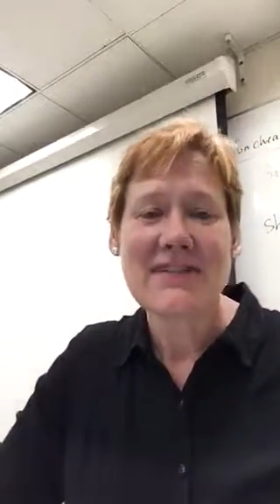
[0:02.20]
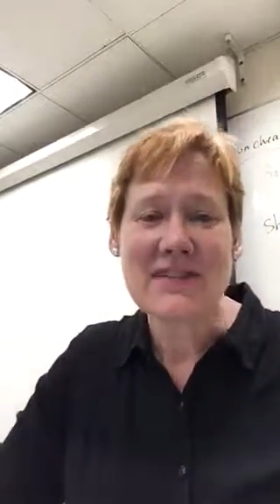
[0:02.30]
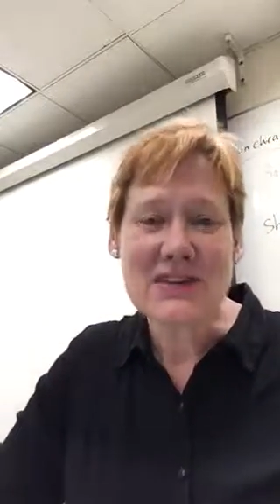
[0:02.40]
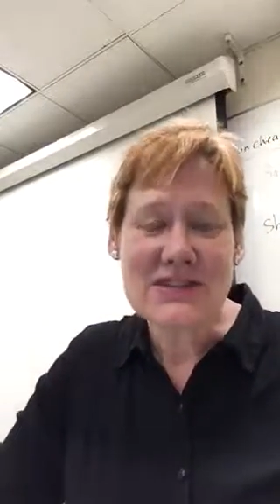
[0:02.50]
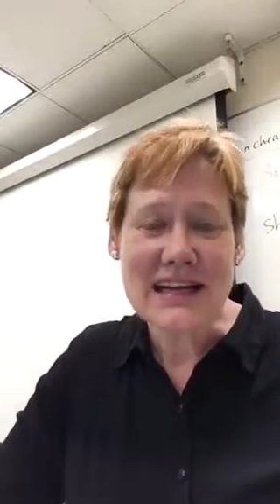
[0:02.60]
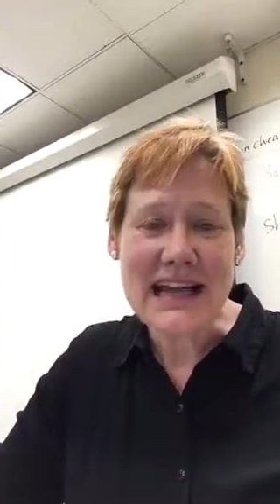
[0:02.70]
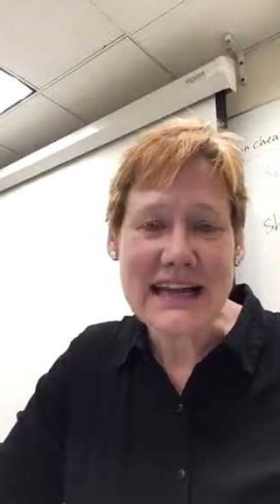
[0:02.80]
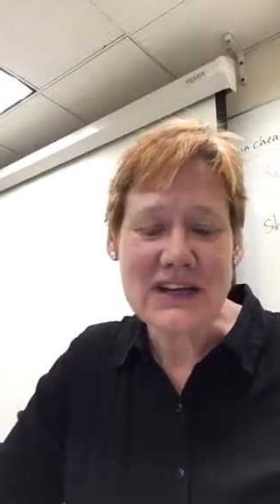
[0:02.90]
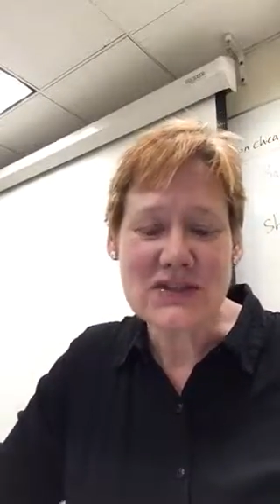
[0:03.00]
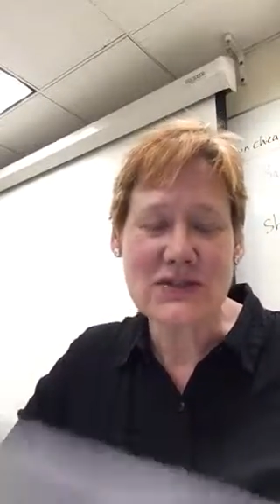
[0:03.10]
First, I'd
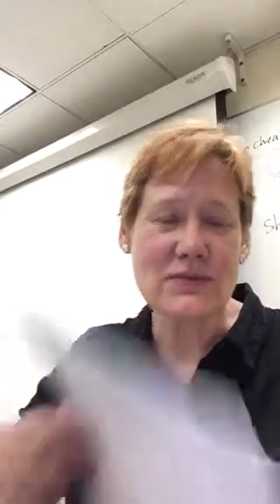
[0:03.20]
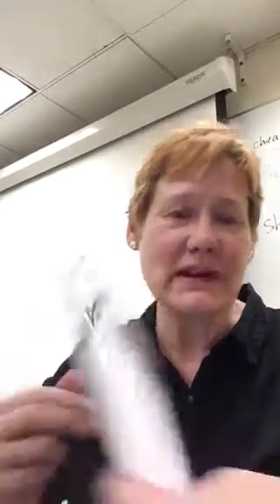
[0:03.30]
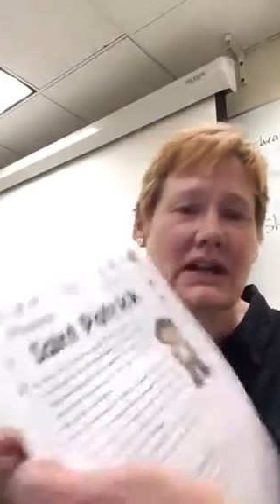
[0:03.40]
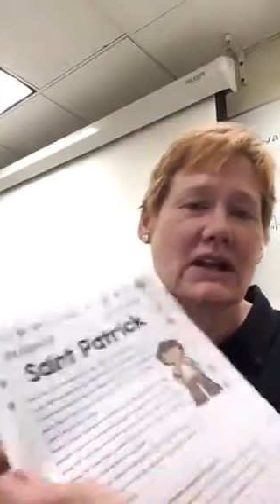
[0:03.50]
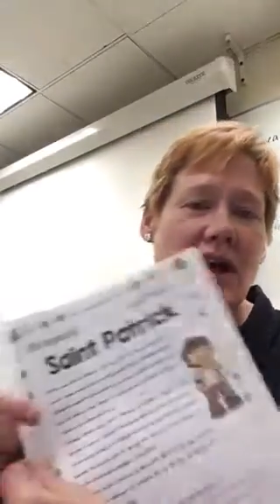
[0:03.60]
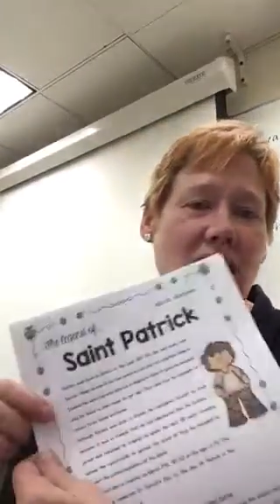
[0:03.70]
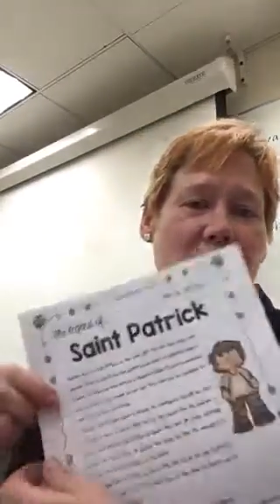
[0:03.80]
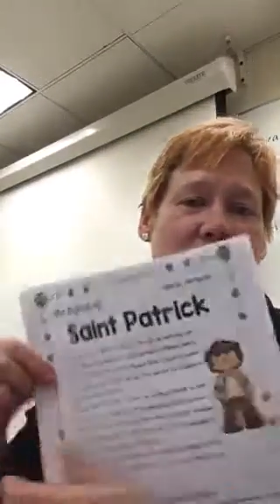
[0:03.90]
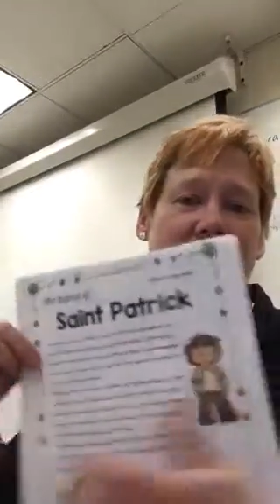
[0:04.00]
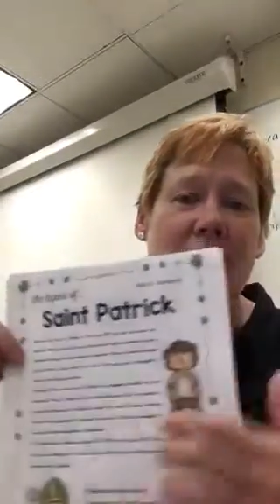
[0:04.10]
like you to read
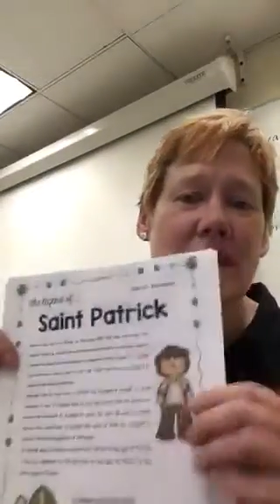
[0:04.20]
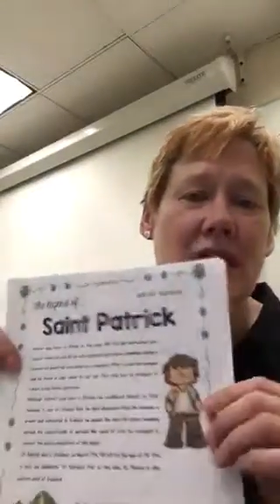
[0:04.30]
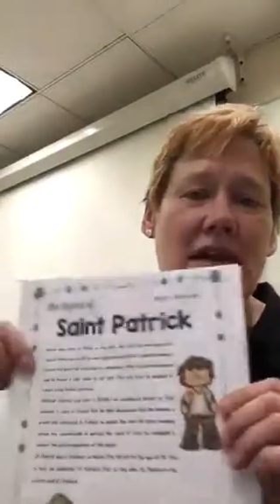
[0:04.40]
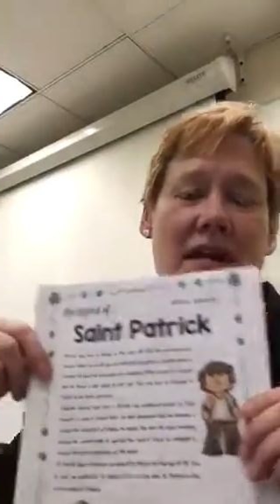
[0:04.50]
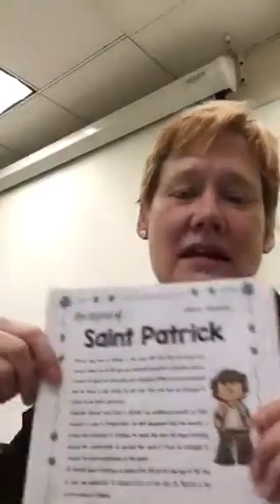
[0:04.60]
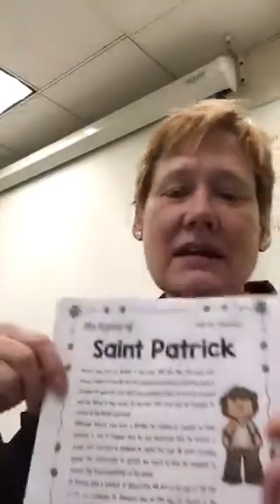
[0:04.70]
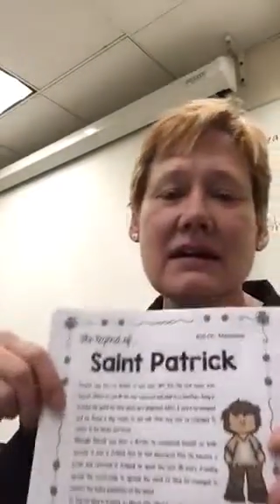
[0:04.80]
along with me